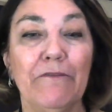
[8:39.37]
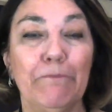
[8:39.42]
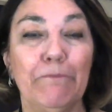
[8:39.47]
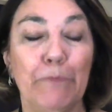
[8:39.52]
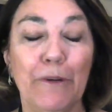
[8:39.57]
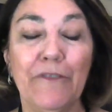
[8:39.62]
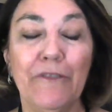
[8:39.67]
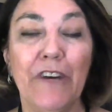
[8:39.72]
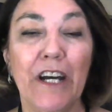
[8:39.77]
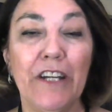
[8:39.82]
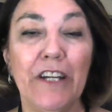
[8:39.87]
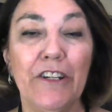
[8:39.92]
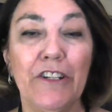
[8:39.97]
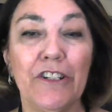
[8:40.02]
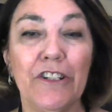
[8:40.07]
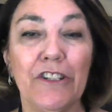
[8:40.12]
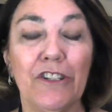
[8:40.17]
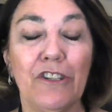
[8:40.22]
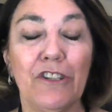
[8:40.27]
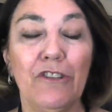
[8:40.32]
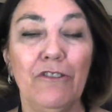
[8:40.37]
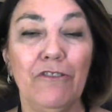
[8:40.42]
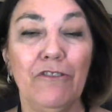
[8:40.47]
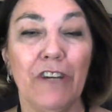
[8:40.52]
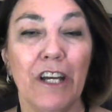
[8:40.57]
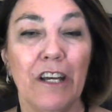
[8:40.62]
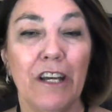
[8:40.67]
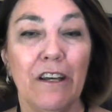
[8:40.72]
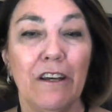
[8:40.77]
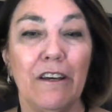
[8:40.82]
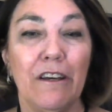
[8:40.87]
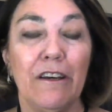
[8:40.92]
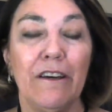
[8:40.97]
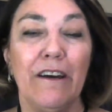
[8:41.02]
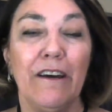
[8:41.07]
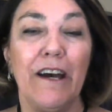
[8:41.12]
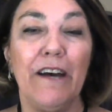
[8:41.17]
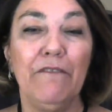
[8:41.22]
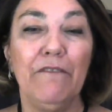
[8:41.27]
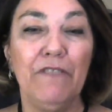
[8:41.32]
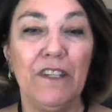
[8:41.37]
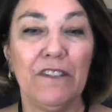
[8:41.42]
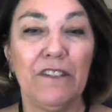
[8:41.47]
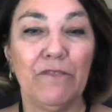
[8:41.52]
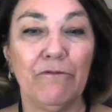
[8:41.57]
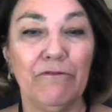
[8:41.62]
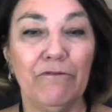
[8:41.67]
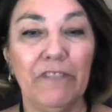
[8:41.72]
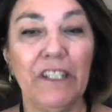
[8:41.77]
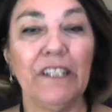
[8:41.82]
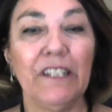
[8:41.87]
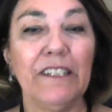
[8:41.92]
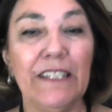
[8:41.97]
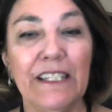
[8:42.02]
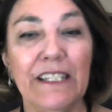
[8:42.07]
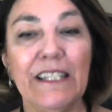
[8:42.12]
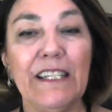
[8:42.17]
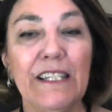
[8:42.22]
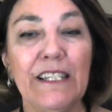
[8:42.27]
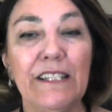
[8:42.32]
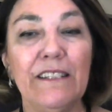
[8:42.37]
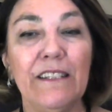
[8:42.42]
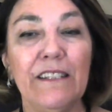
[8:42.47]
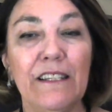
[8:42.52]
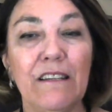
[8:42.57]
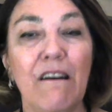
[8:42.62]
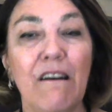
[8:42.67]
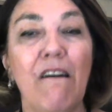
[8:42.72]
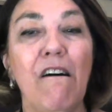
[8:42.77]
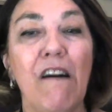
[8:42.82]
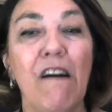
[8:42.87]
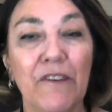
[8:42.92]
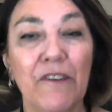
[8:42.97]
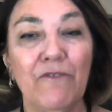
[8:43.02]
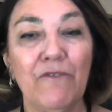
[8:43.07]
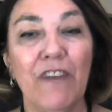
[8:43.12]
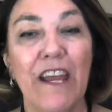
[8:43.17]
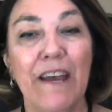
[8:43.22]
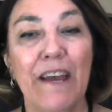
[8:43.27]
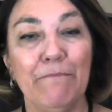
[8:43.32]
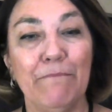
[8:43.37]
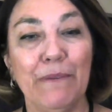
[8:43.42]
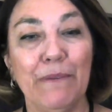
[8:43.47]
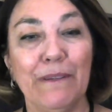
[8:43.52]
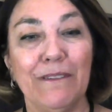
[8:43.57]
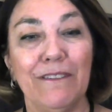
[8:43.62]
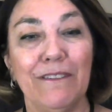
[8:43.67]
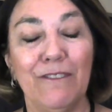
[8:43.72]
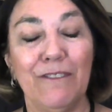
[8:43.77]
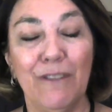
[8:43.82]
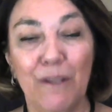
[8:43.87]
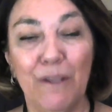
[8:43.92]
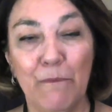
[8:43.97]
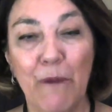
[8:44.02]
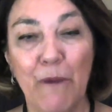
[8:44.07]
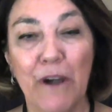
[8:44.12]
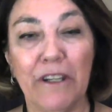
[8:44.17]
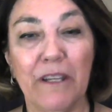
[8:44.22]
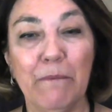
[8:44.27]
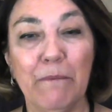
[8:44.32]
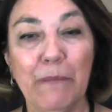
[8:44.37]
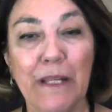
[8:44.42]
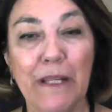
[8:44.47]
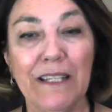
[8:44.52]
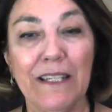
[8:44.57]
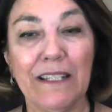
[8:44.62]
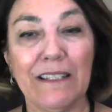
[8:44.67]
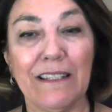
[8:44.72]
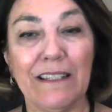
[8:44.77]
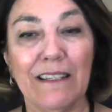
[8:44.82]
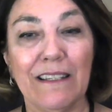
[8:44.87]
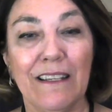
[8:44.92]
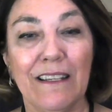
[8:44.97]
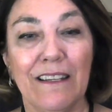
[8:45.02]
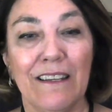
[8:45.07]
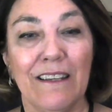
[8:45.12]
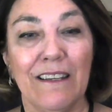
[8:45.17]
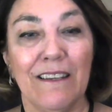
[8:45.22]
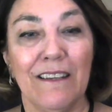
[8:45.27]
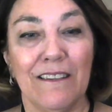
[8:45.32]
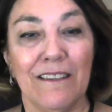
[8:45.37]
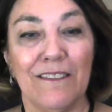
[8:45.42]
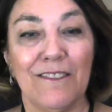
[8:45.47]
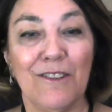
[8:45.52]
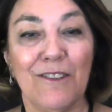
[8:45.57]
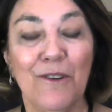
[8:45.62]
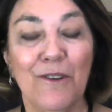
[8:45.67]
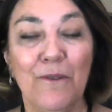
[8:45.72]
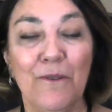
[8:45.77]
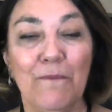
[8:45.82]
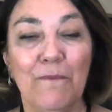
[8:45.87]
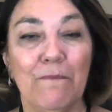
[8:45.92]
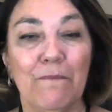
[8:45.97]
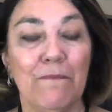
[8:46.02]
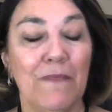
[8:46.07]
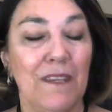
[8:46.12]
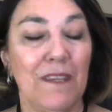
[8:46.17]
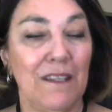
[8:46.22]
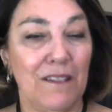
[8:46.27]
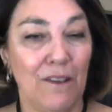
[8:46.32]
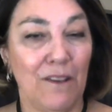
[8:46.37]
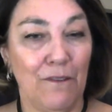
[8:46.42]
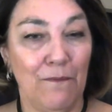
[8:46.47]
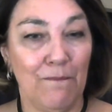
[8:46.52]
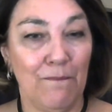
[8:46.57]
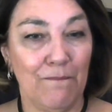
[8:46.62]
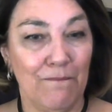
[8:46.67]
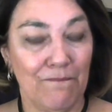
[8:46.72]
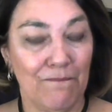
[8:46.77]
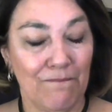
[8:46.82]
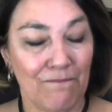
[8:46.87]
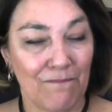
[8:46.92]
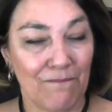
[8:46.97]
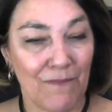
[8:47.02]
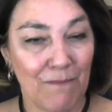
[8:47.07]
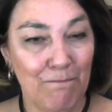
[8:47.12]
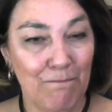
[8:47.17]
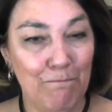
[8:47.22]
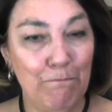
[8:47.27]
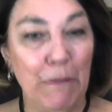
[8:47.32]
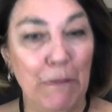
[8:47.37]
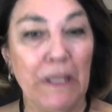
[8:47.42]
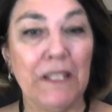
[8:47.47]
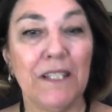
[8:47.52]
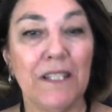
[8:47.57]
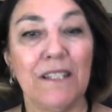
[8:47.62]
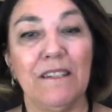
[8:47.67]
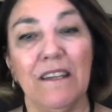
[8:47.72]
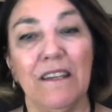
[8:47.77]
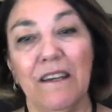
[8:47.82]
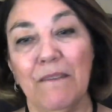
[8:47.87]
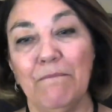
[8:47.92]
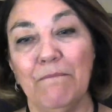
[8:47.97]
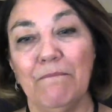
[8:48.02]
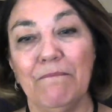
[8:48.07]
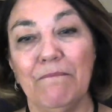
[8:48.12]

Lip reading: providers to have this really easy on-ramp to the marketplace. So it's a big step